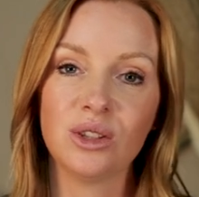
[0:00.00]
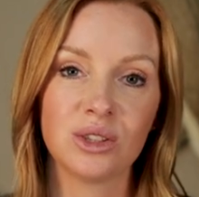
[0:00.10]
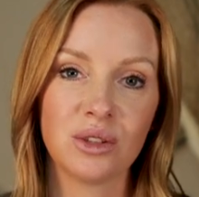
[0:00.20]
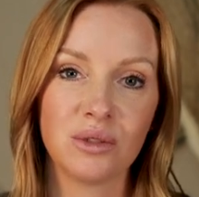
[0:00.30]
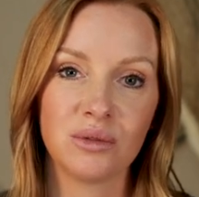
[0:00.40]

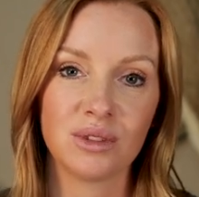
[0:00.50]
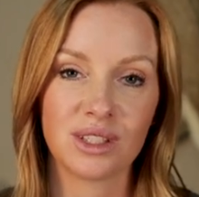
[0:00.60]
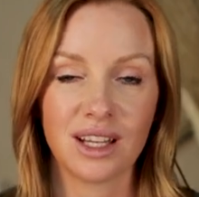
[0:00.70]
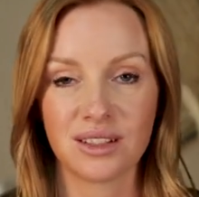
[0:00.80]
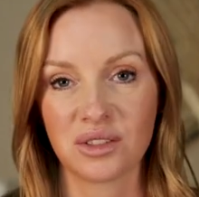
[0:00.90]
also
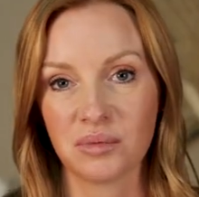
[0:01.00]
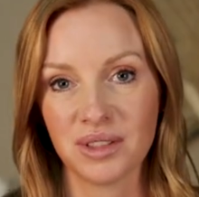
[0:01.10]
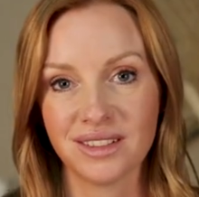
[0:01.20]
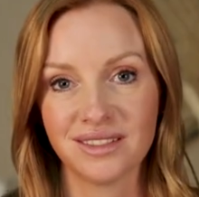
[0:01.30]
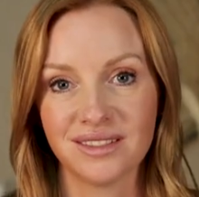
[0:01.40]
kind of
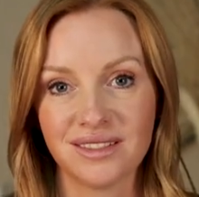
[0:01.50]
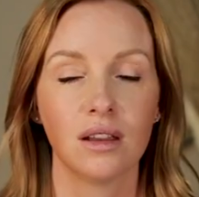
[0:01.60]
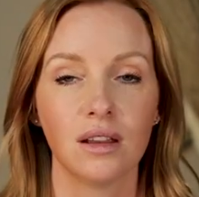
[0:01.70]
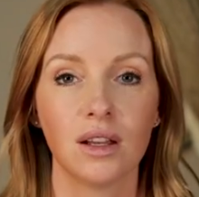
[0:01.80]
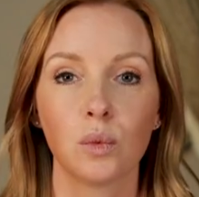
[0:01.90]
snowballs.
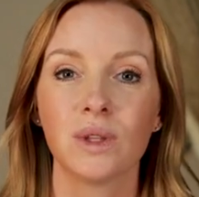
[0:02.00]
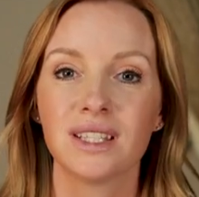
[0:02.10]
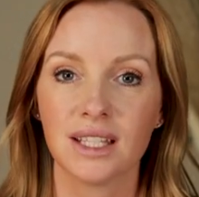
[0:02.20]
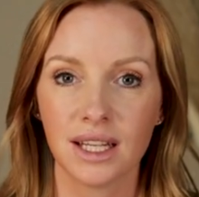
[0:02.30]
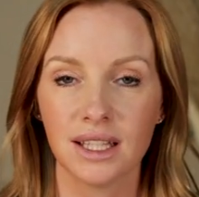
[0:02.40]
With
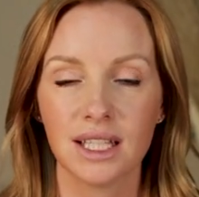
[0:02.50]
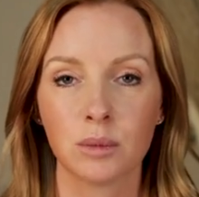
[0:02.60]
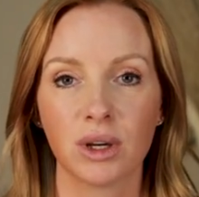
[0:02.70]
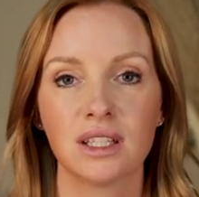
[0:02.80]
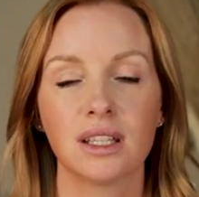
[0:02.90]
setting these
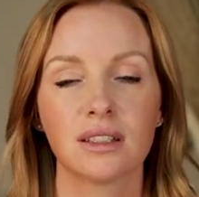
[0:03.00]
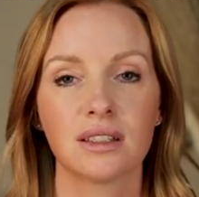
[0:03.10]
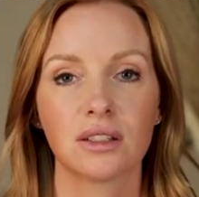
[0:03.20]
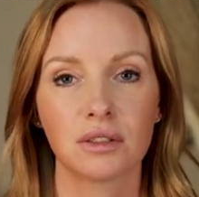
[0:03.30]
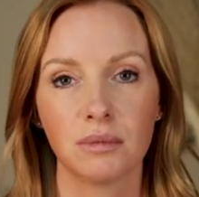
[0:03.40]
prices,
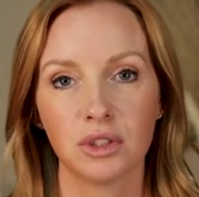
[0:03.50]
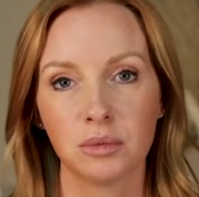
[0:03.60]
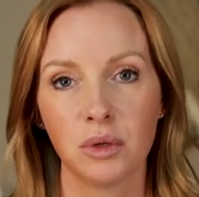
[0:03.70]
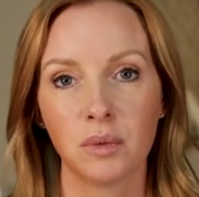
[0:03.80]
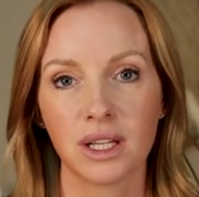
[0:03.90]
there's
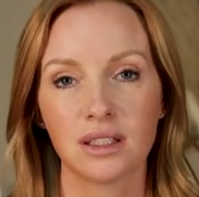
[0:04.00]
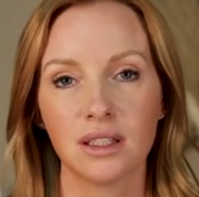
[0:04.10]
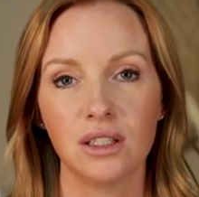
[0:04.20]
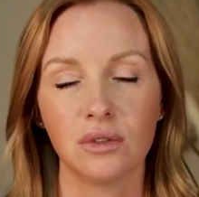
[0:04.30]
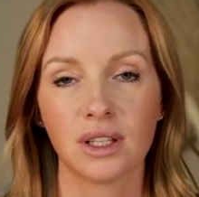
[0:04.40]
multiple ways
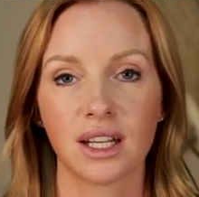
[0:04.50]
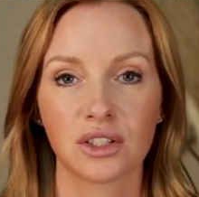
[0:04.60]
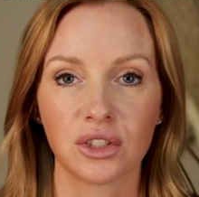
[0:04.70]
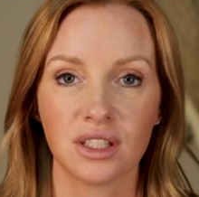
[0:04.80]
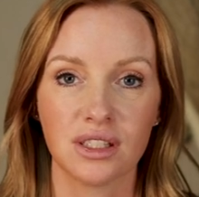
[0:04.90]
that you can
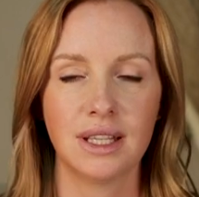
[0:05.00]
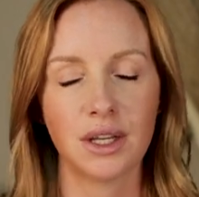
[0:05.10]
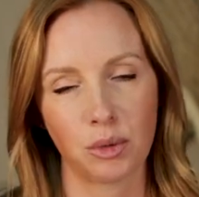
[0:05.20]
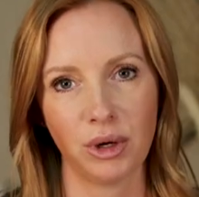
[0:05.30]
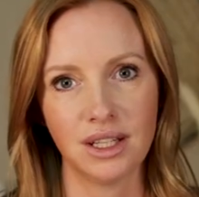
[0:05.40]
actually set
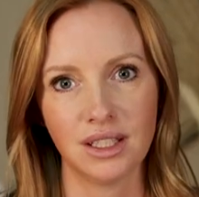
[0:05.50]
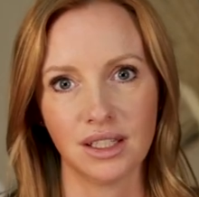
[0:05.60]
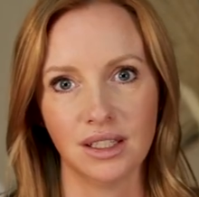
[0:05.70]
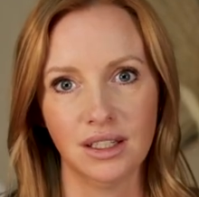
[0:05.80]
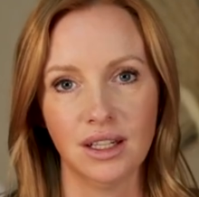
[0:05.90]
your pricing.